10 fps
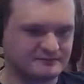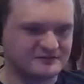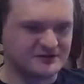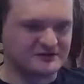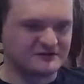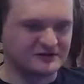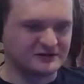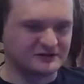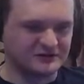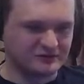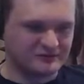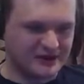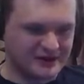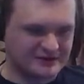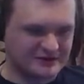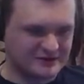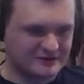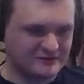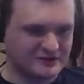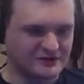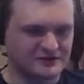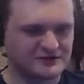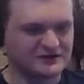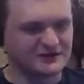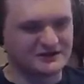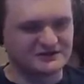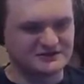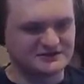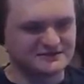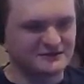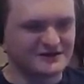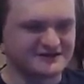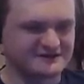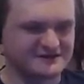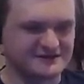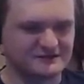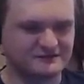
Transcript: So I do feel a little bad showing, but it's relatively safe.